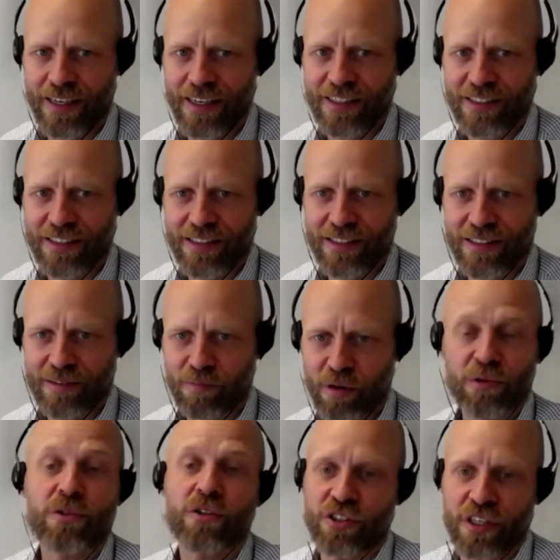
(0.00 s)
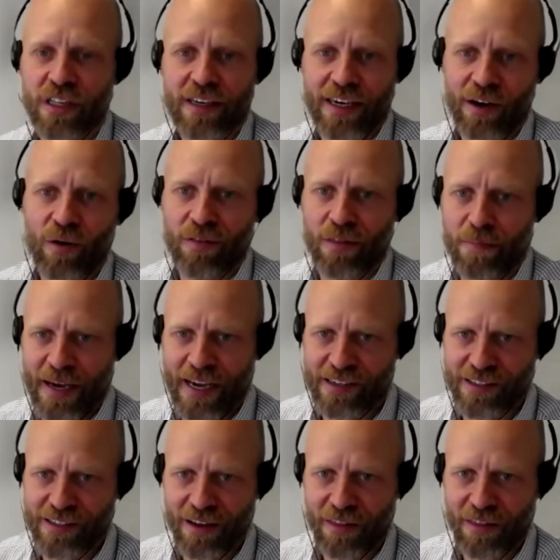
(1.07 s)
is, but you still get all the bad
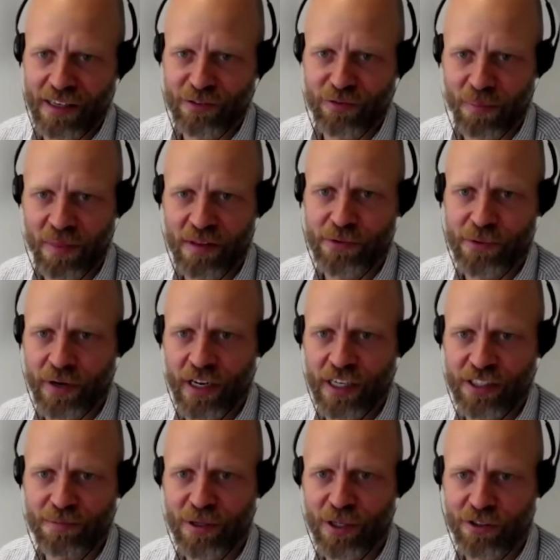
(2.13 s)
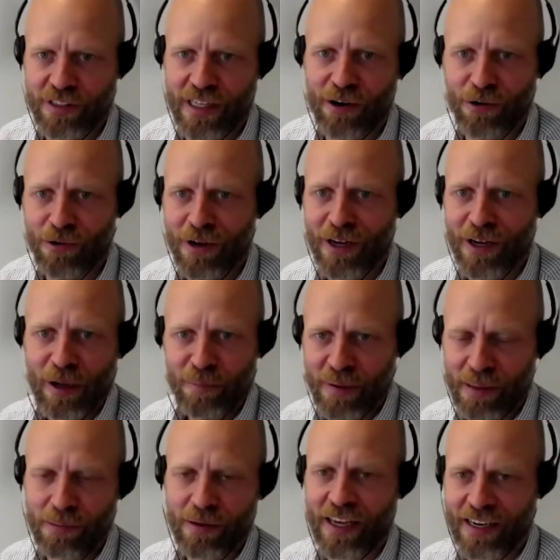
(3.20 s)
things from this regulation, because now
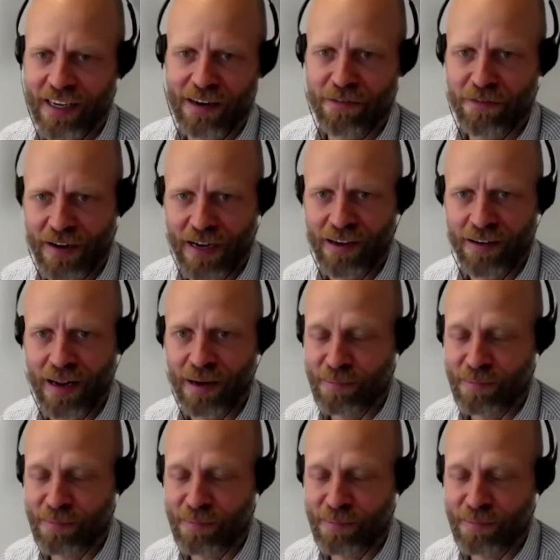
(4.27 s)
people can get a fine.